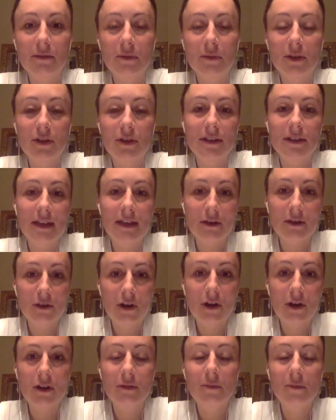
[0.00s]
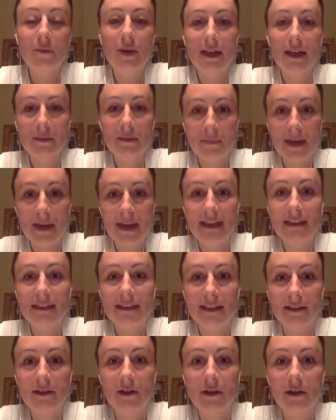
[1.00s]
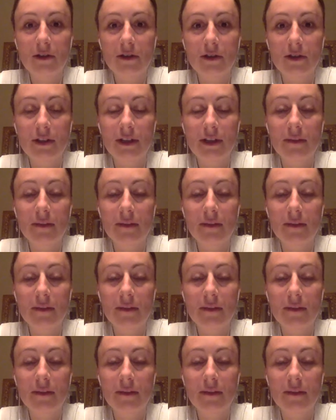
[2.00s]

which is now called Pragmatic Psychology.